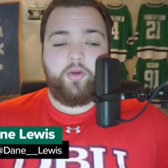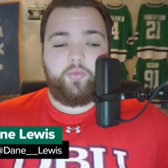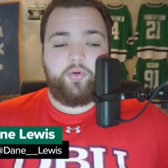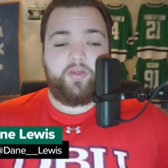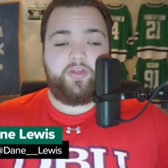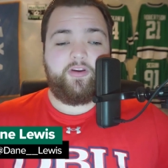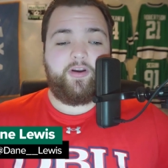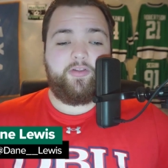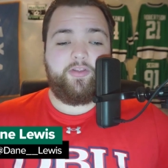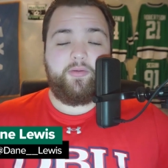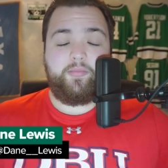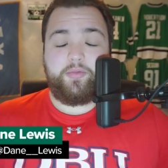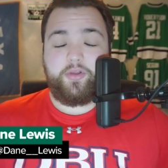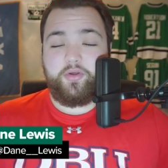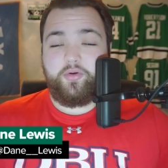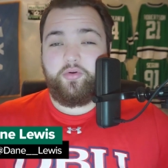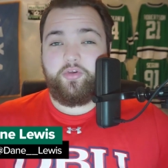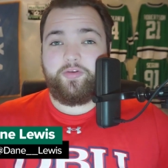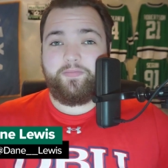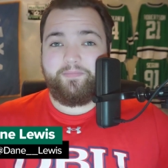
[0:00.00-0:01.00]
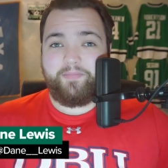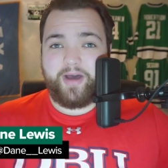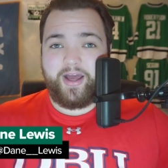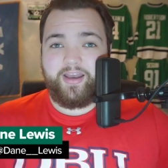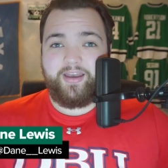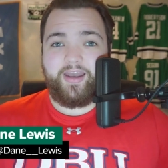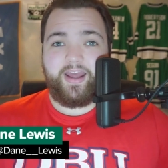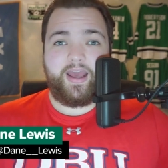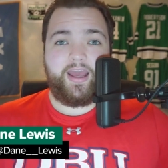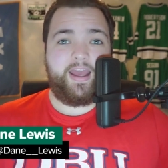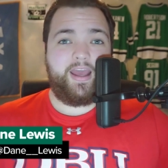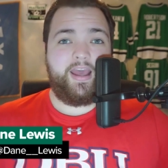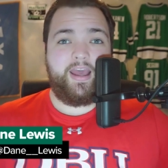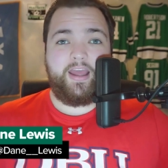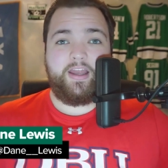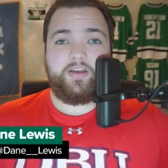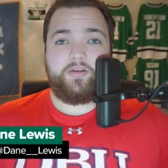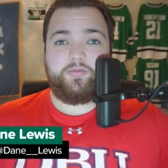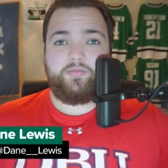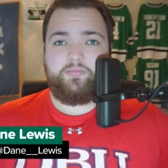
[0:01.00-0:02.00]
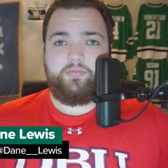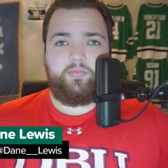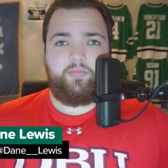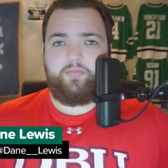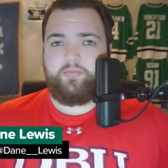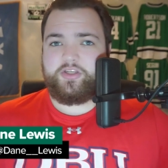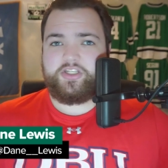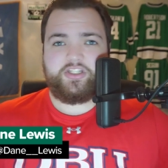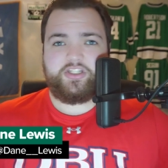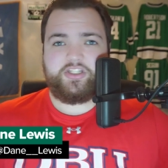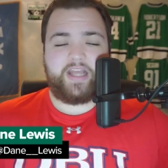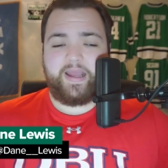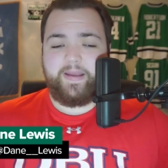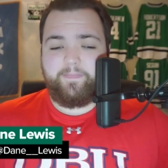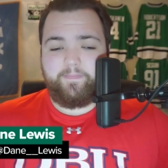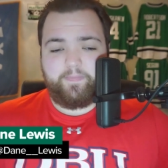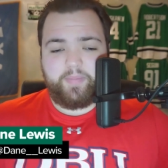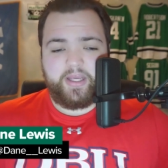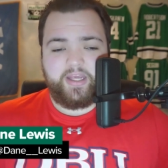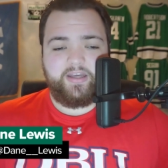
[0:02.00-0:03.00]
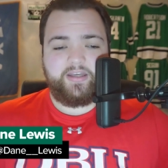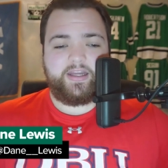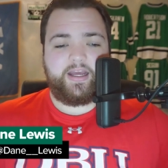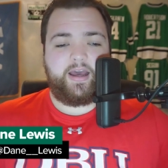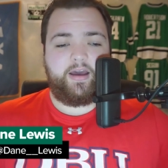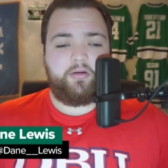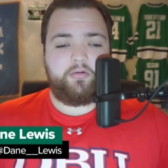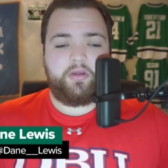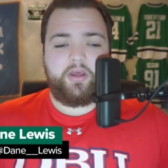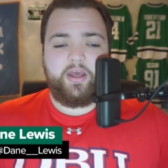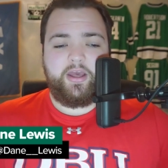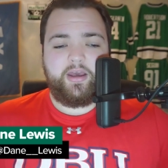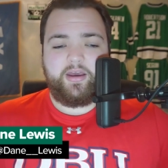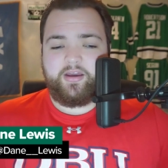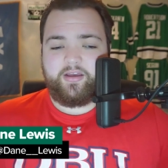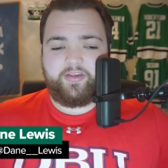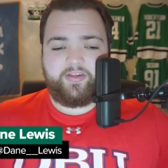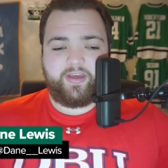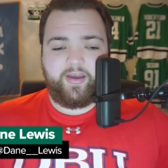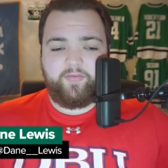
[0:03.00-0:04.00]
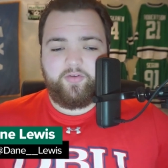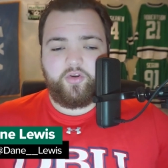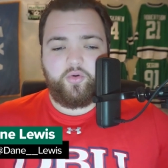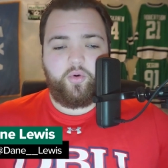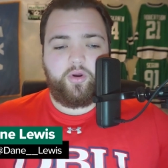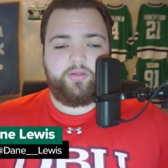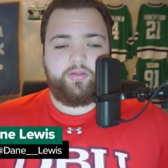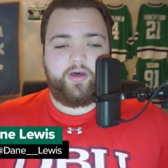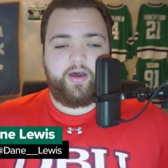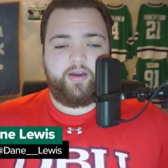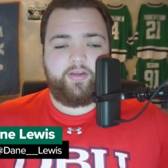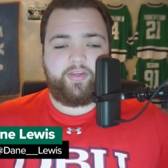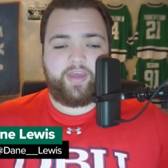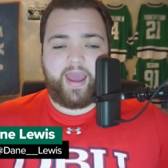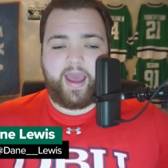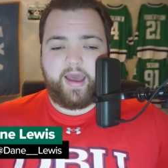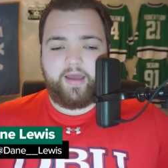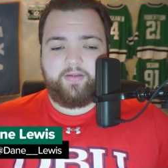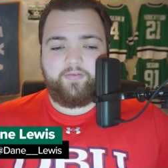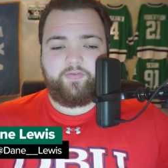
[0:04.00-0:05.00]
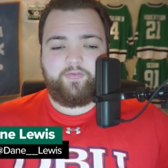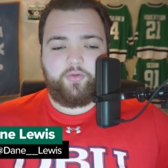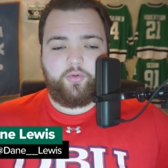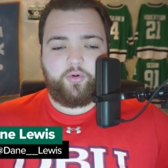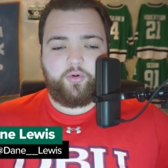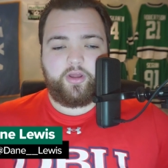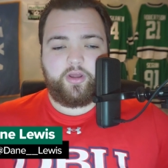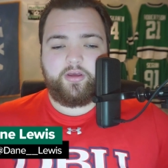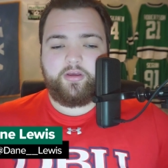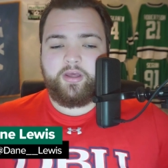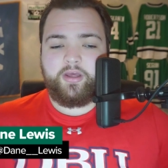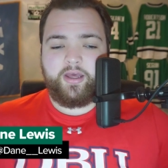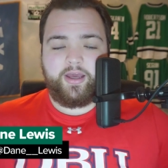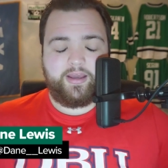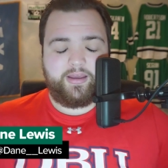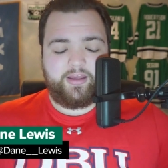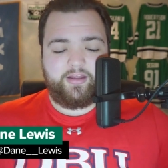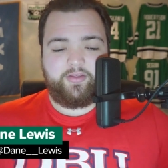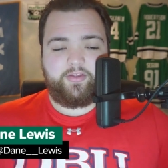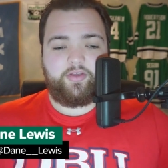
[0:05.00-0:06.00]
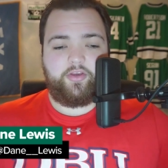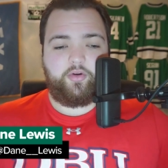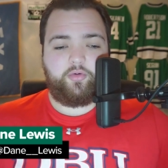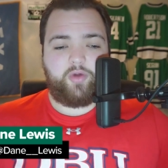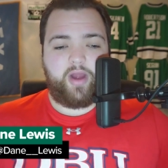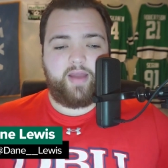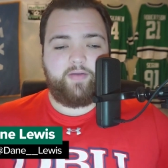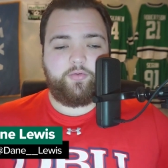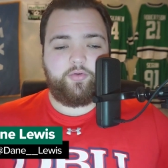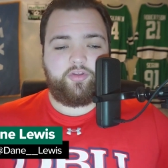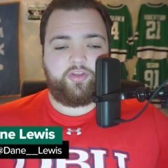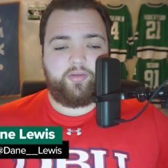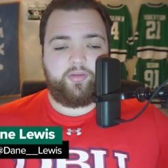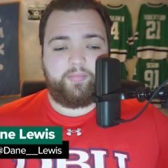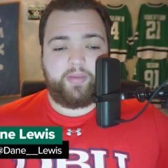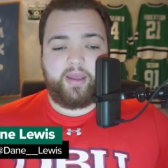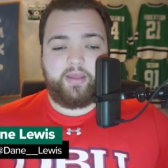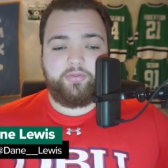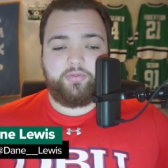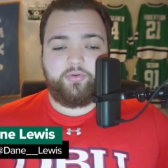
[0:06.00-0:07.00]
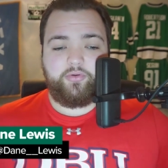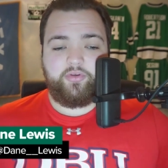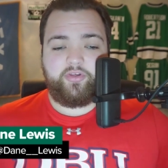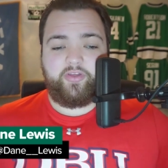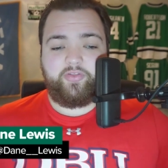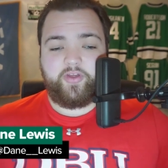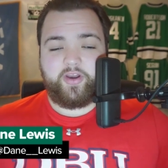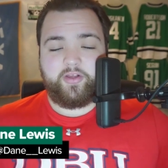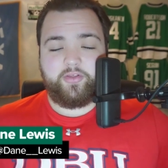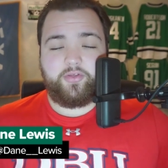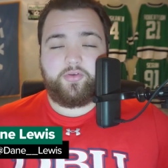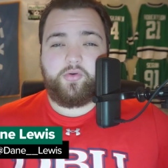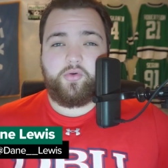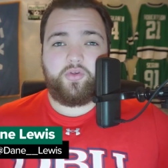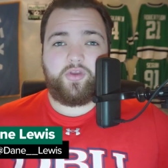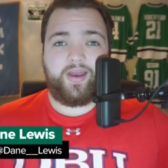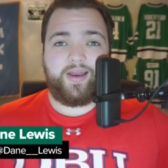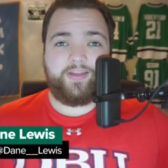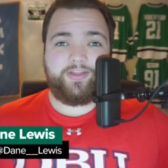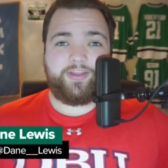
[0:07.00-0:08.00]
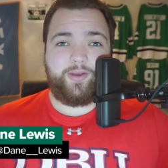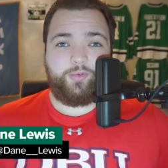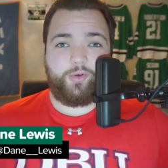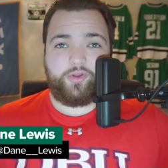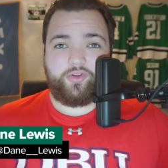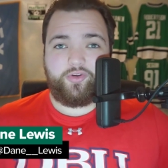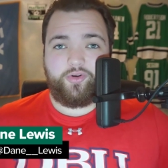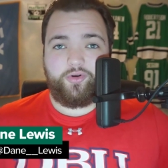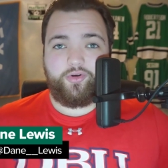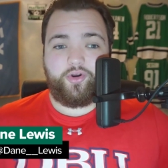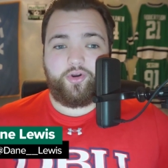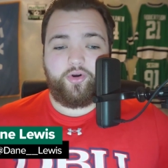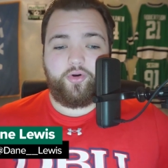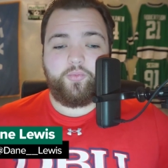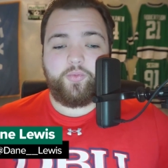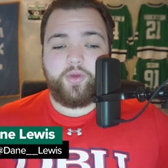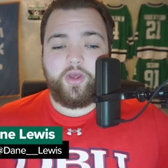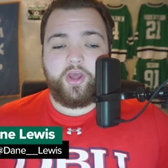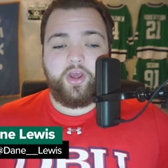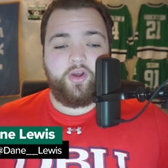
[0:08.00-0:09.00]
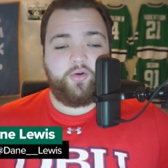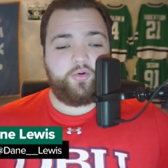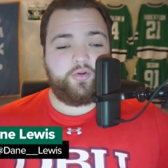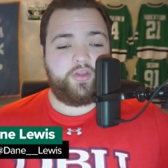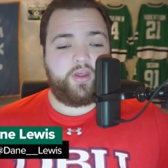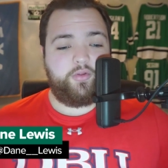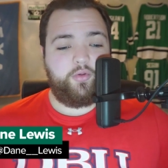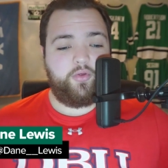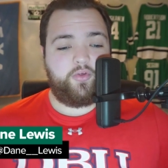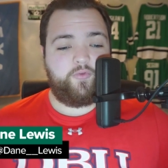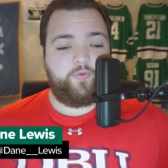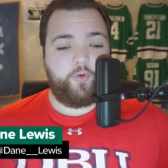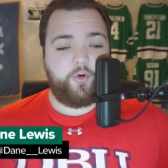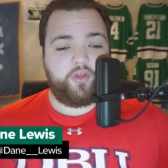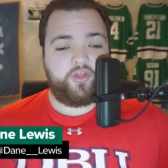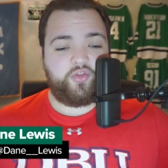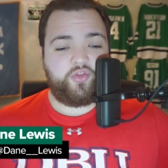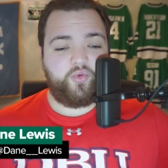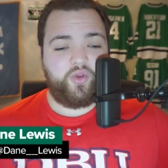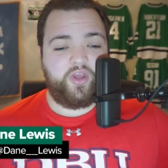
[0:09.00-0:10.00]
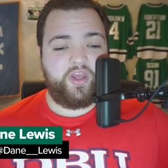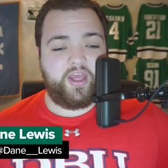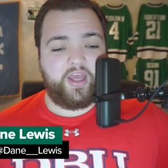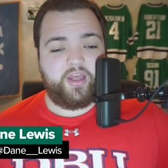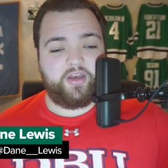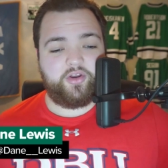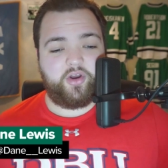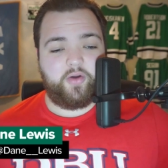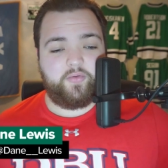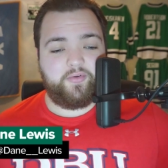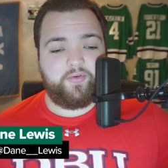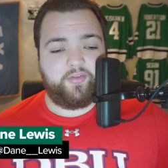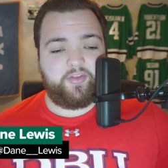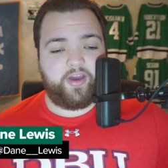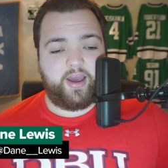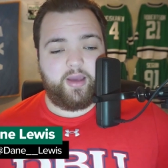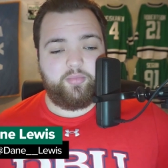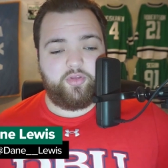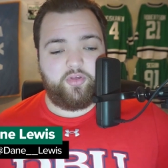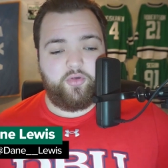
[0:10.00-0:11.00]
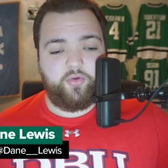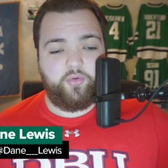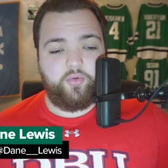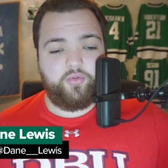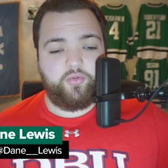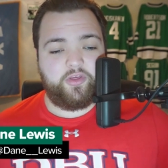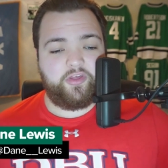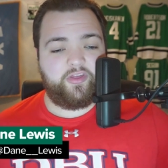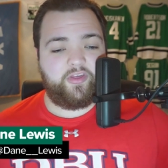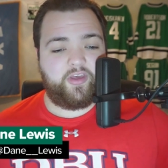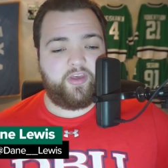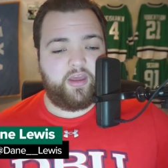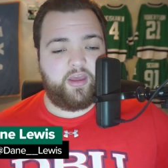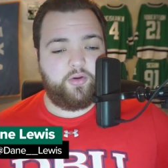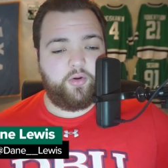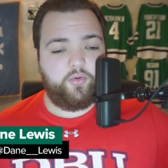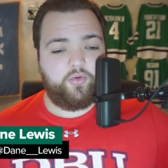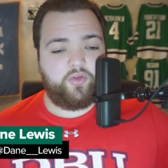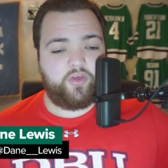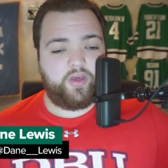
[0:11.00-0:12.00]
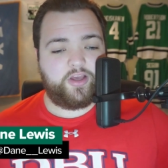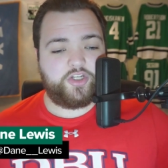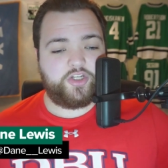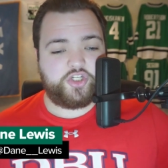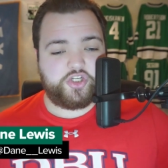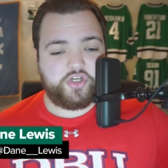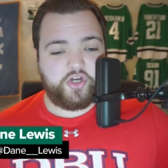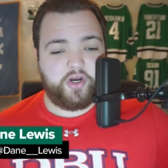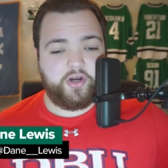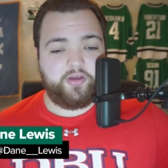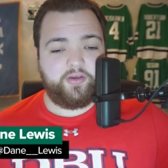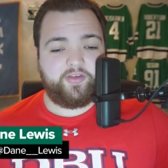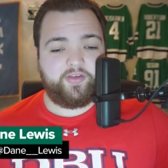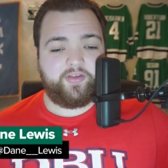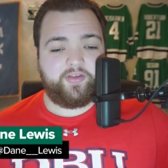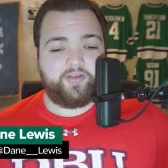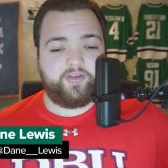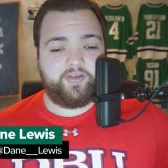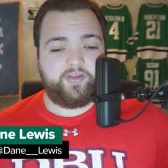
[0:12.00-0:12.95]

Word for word: We saw them lose Monday in just a beatdown, a seven to one loss at Florida against their rivals, the Panthers. And then on Tuesday night, they return home where they lose four to three in overtime to the San Jose Sharks.